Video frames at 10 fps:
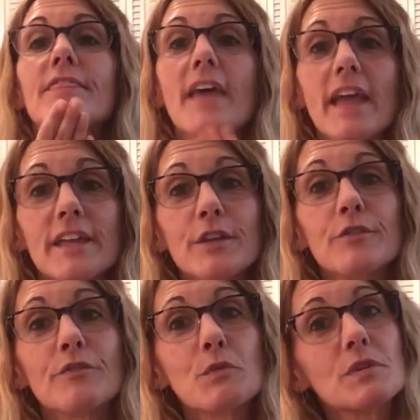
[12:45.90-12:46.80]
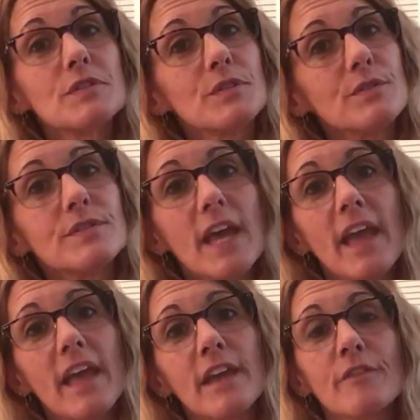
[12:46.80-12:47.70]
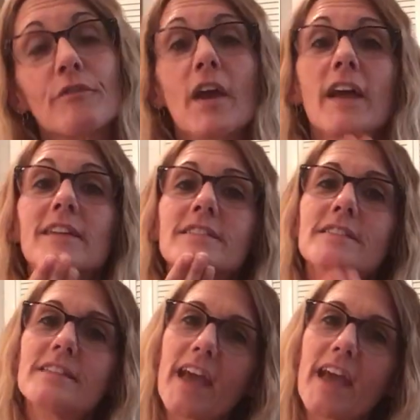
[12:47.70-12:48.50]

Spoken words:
Thank you for today, friends.